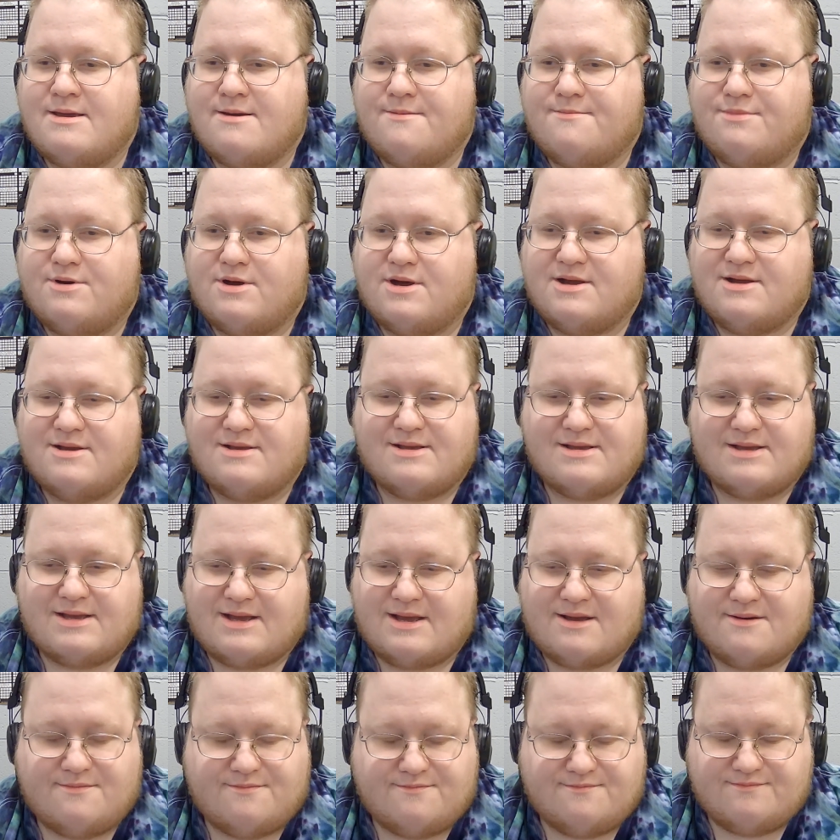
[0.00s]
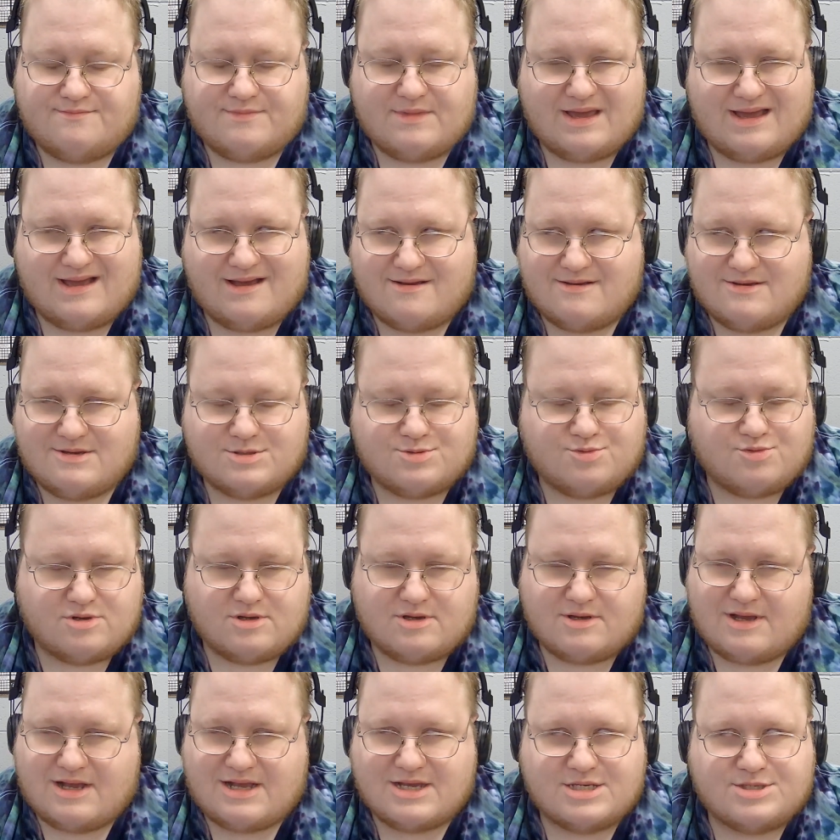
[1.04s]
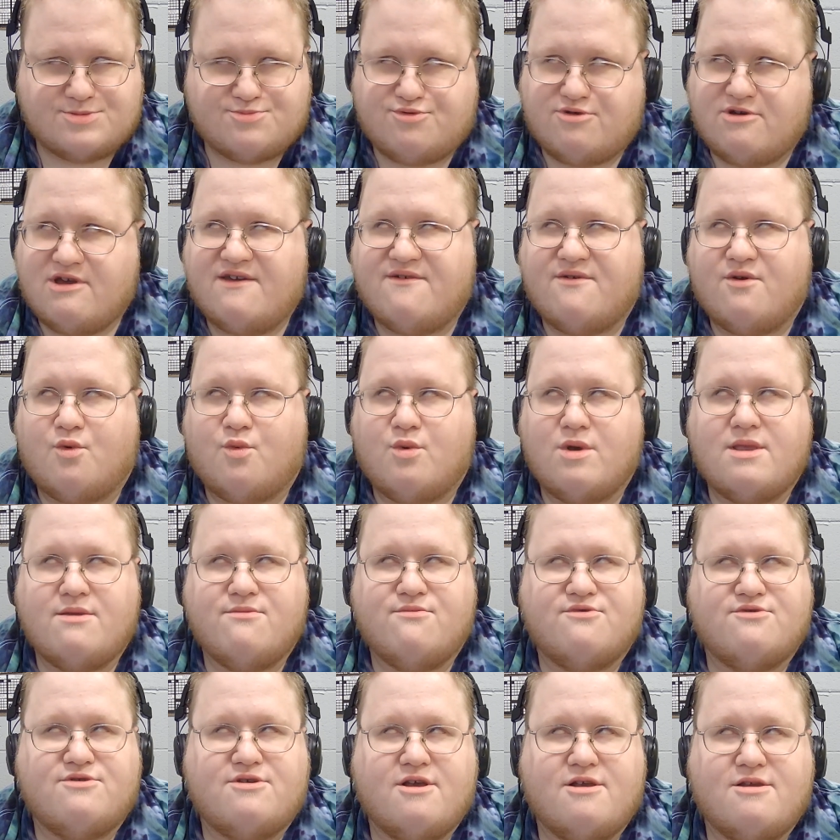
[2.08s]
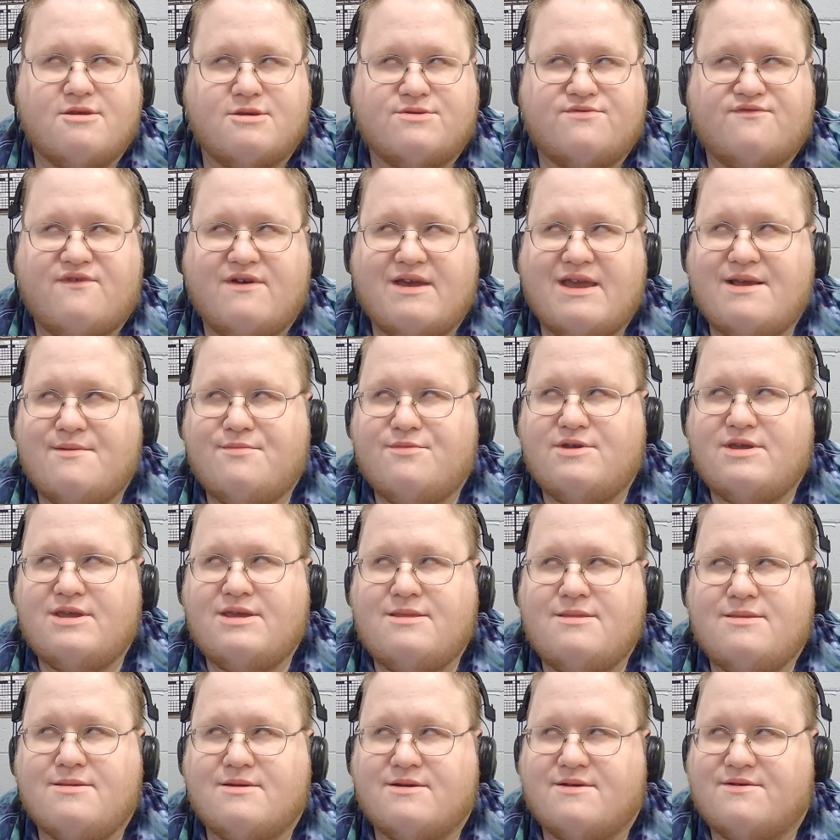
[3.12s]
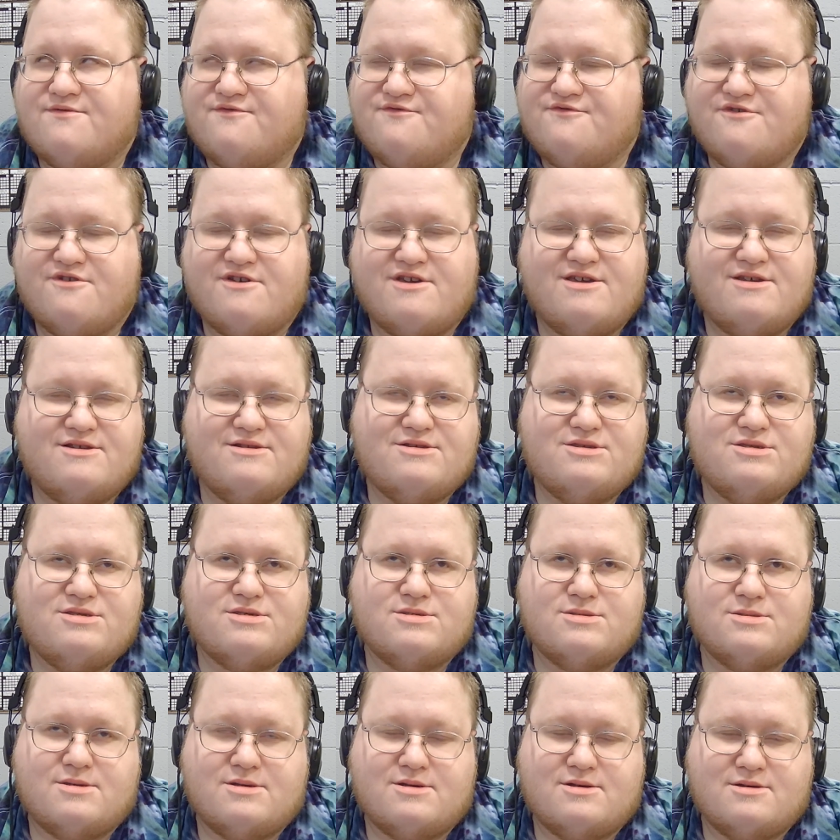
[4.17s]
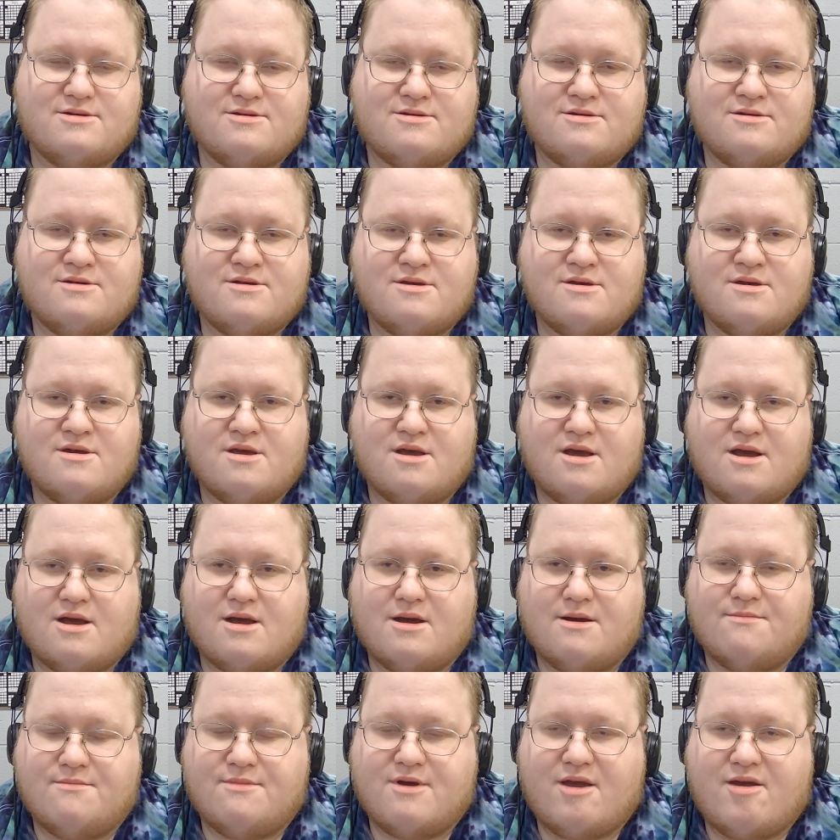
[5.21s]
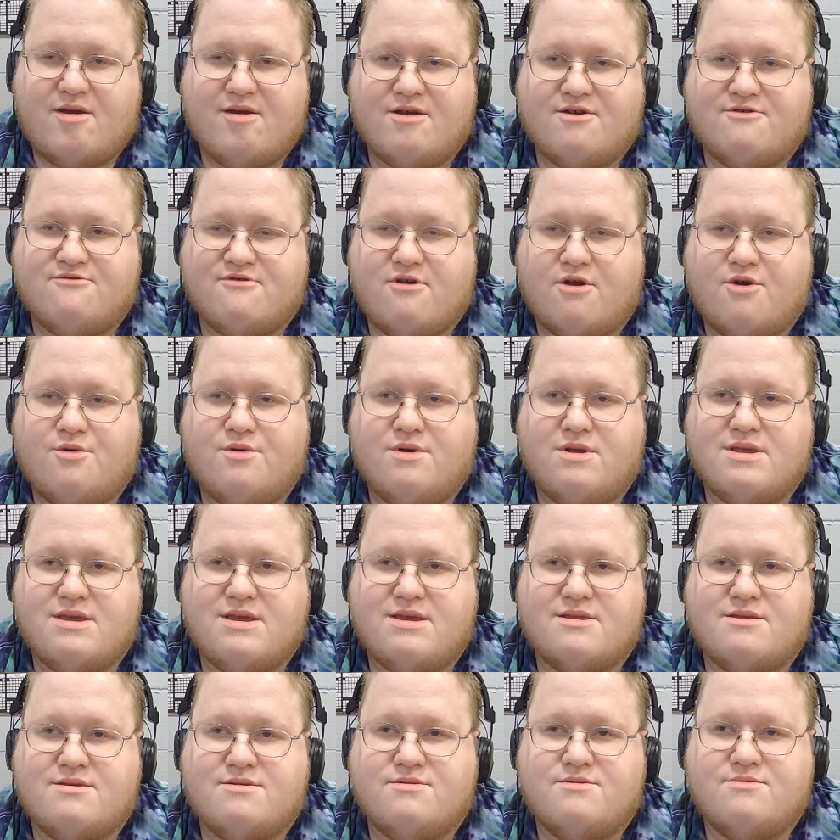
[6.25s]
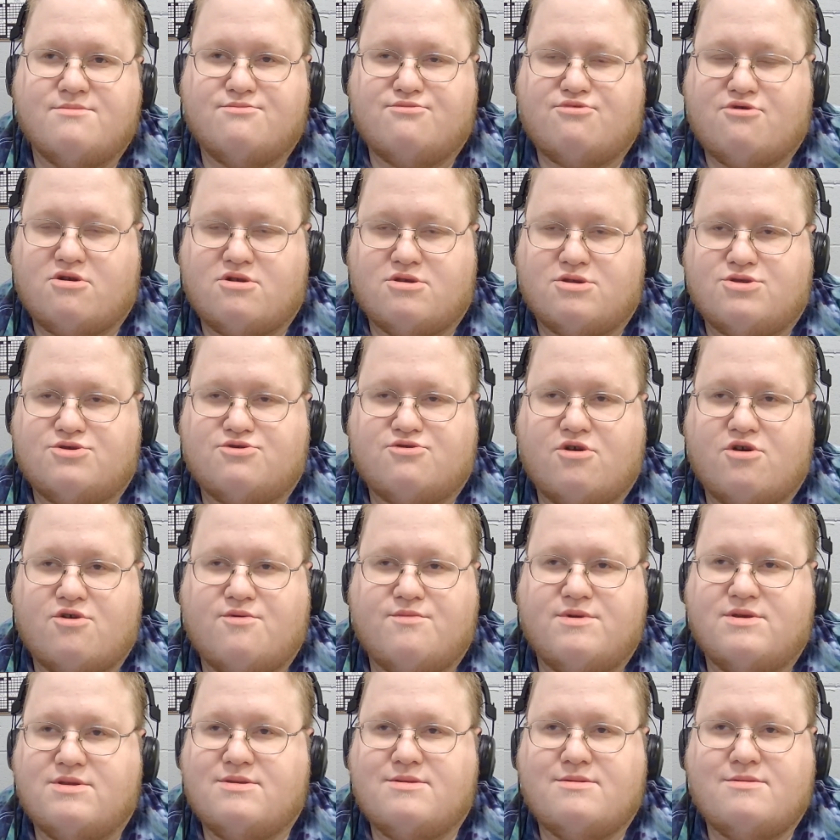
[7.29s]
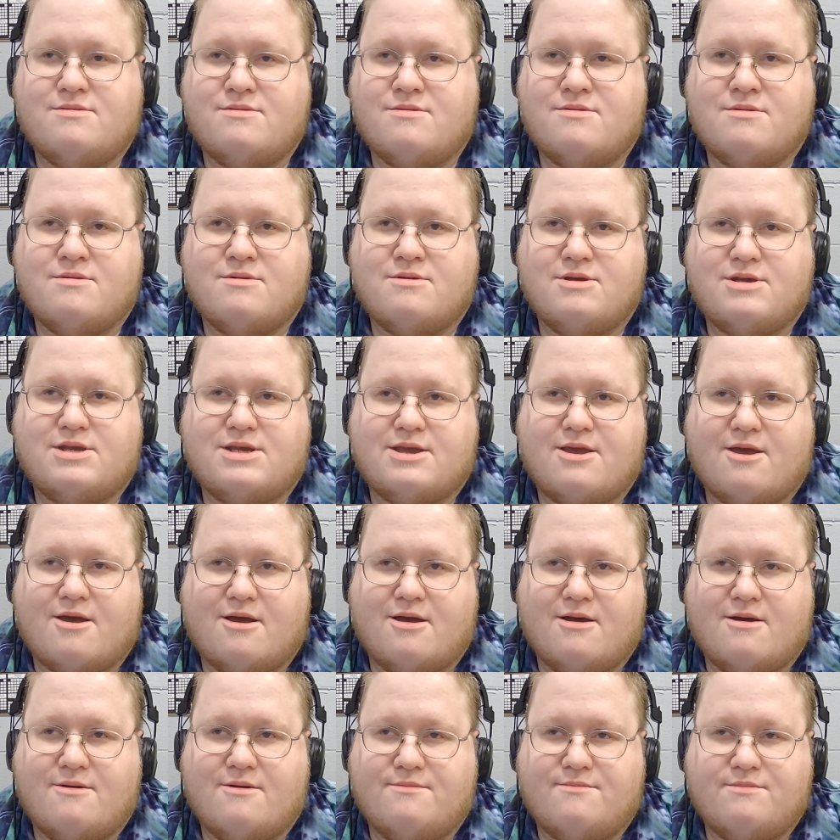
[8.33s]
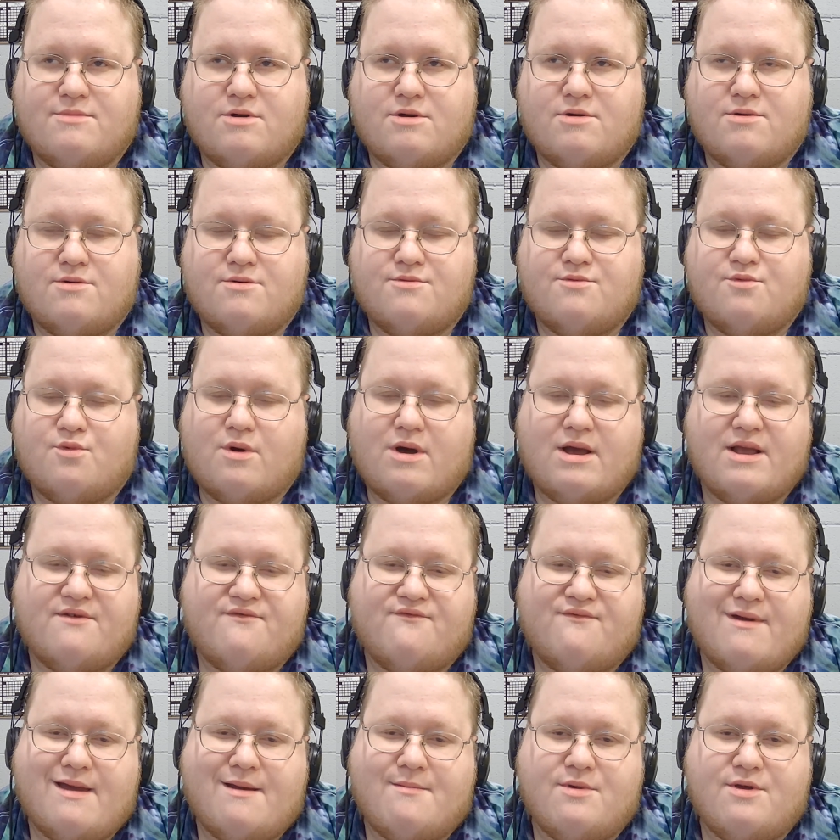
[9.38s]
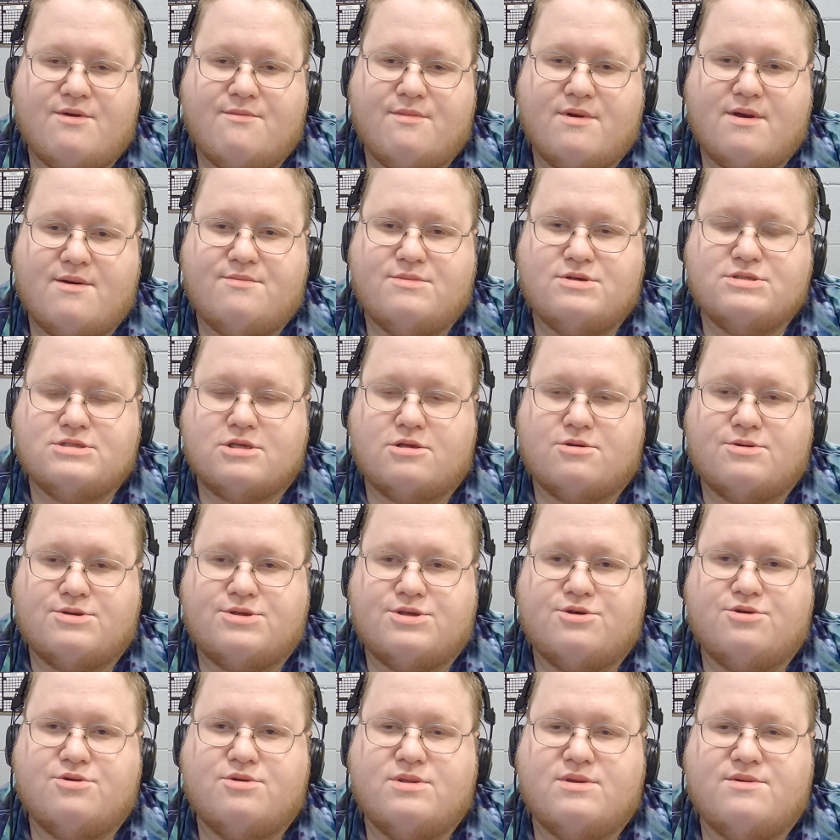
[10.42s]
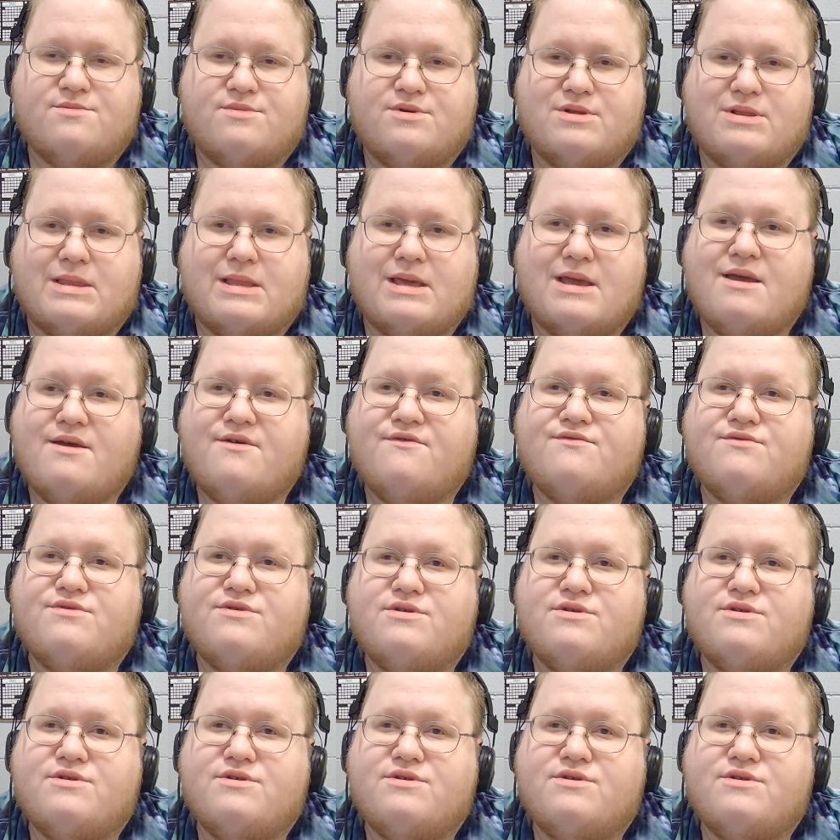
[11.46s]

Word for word: But um, I just want to, I just pray for Windham Rotunda's family, the friends, the um, Eric Rowan and Braun Strowman, um, wife, family members. Only two of them are left.